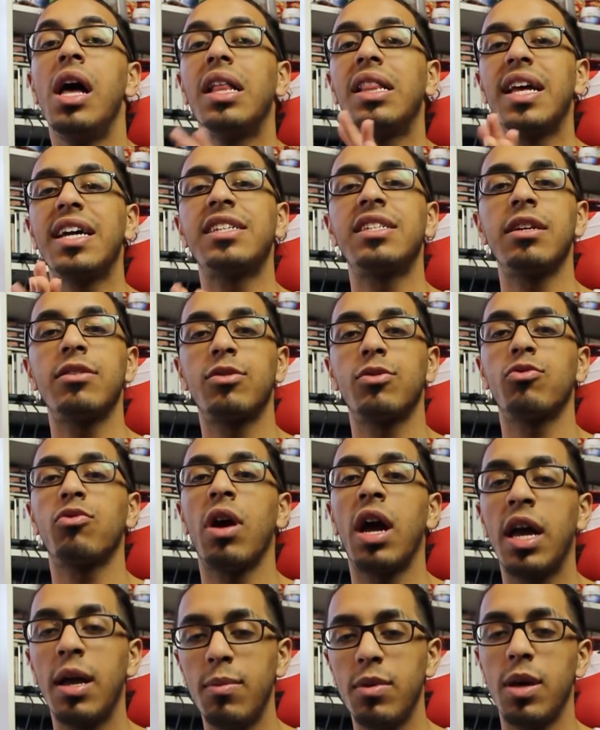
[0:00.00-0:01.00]
Like, share,
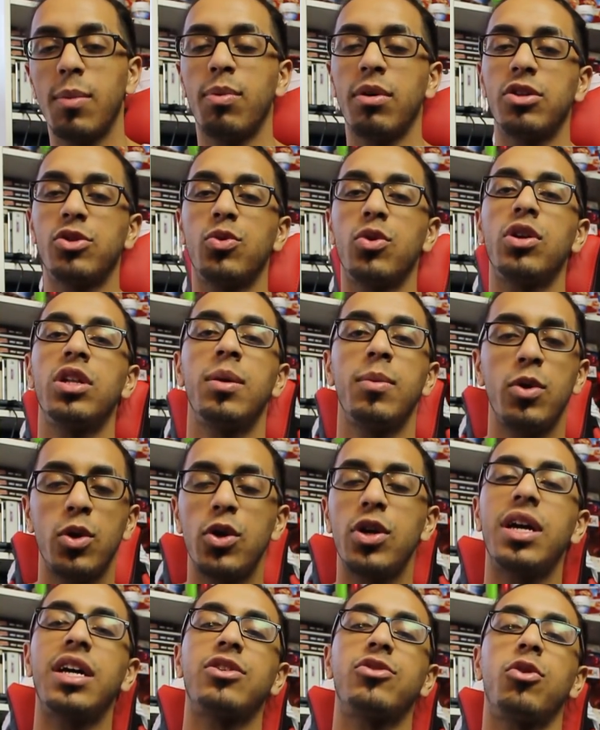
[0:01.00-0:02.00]
subscribe, hit me up on Twitter. Let me know
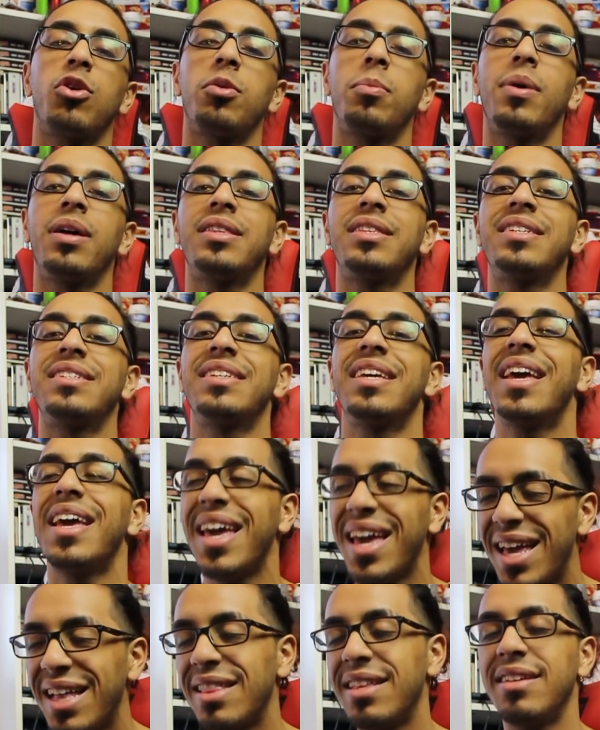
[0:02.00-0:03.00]
what you guys thought about this
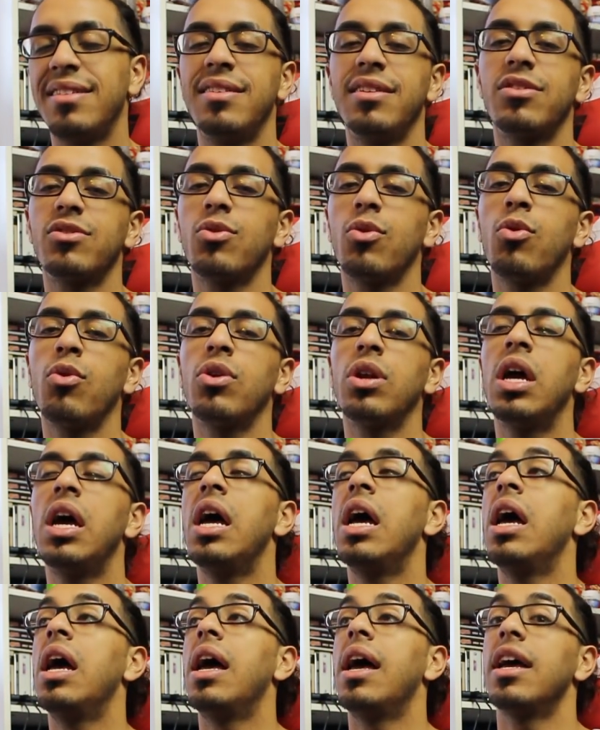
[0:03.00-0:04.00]
in the Discord
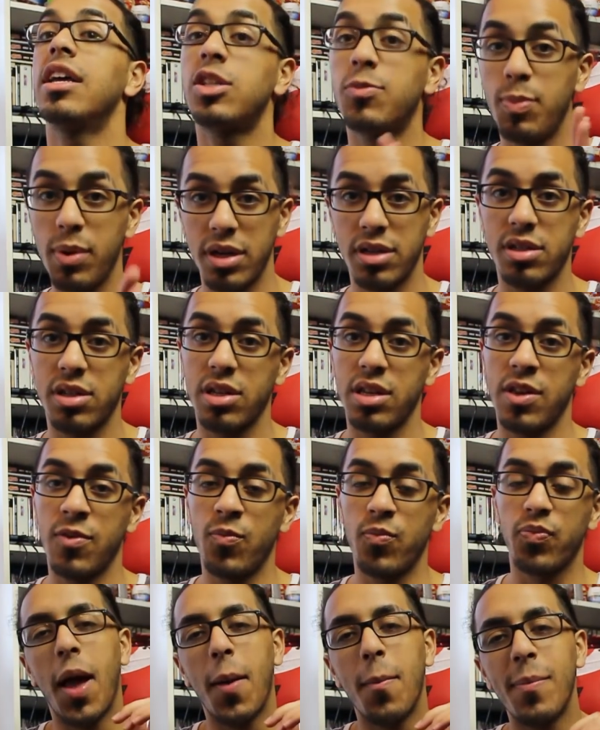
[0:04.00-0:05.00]
especially.
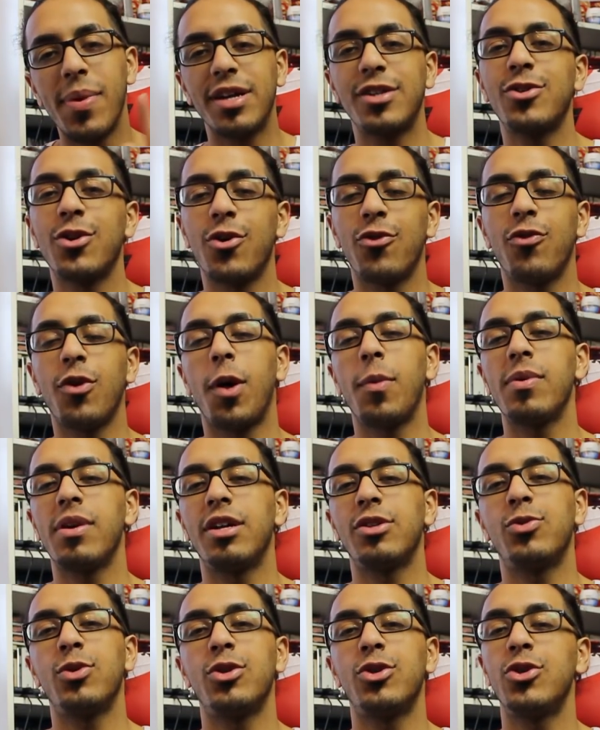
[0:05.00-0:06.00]
And make sure to follow me
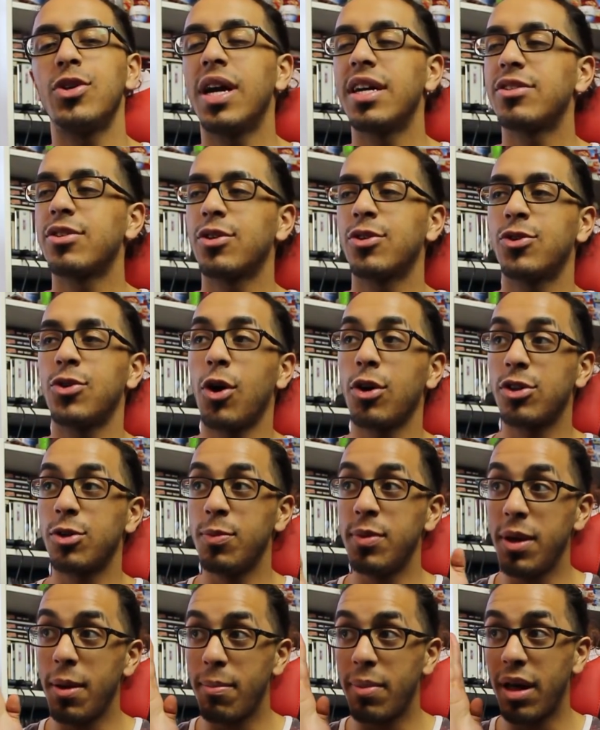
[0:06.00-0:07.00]
on Twitch. You guys can talk to
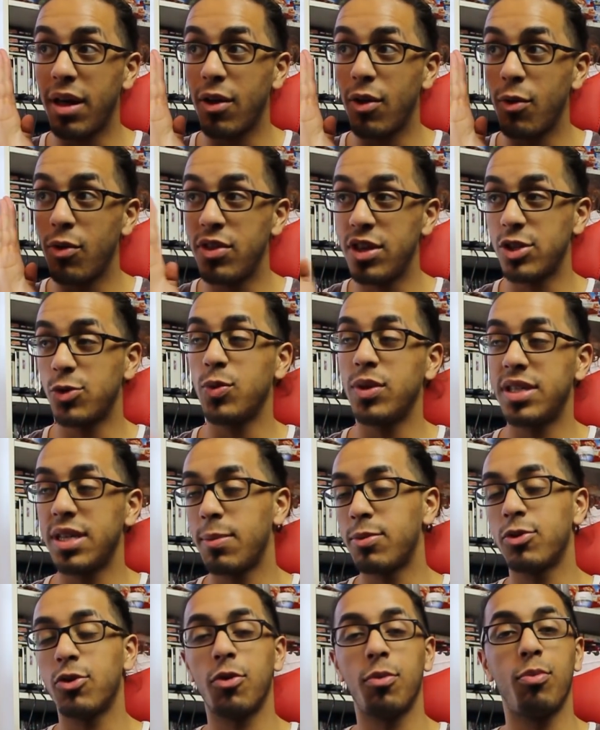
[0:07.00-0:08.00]
me about this week's
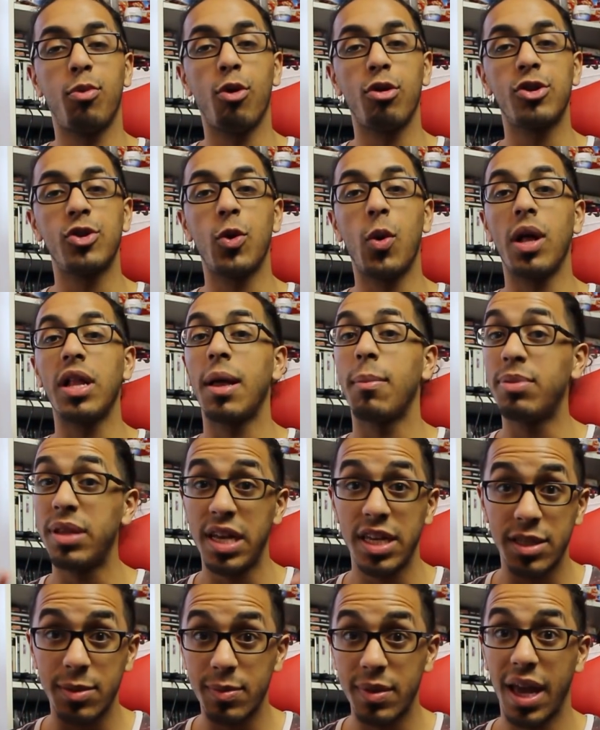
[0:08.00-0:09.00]
episode of Boruto while I
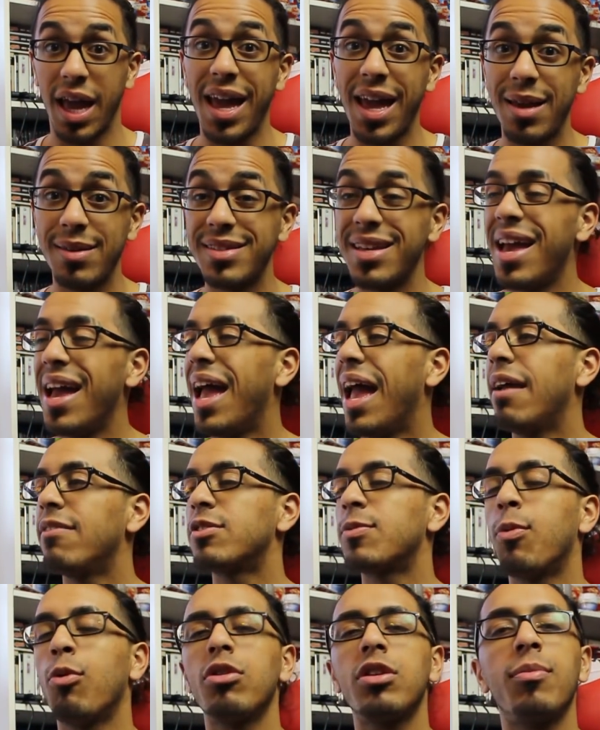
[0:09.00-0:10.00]
play some games. And if you
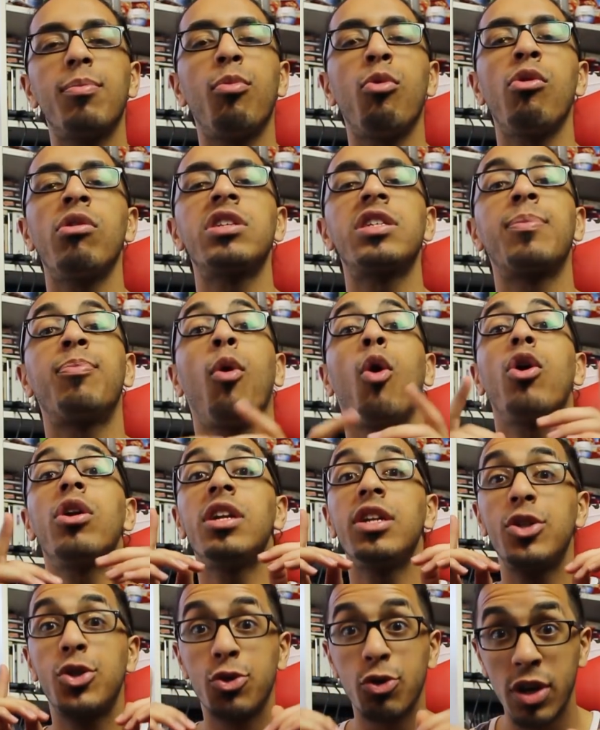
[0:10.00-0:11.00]
support the boys, supporting
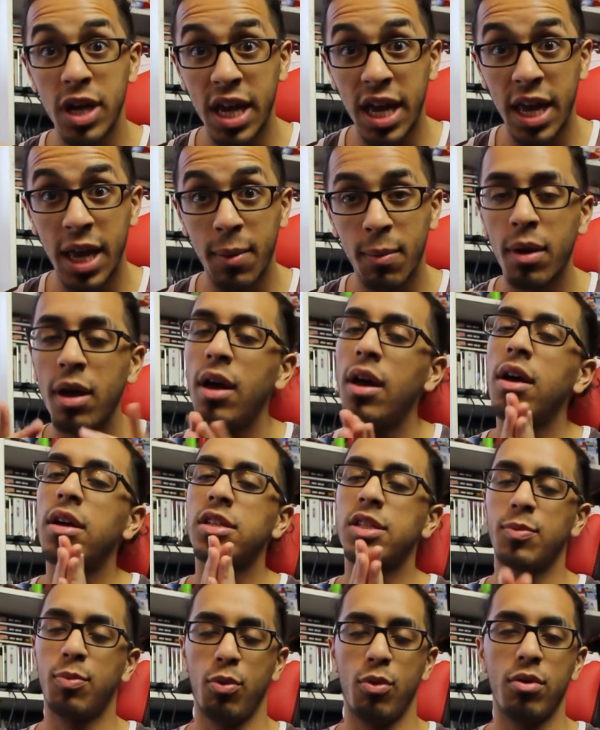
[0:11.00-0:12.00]
the dream,
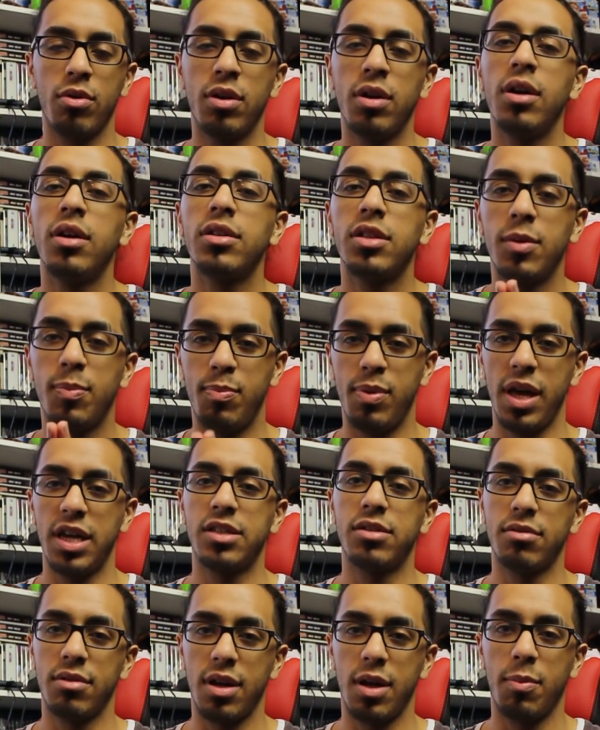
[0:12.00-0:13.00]
support the
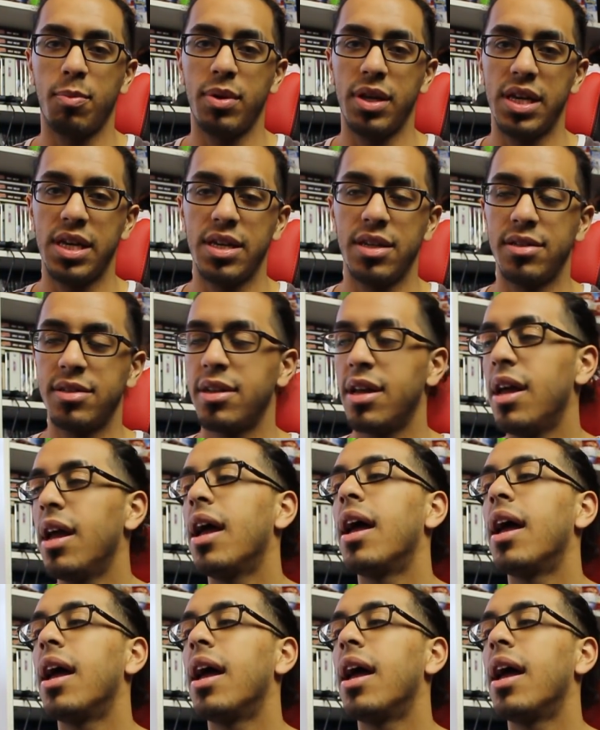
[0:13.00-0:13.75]
Patreon page.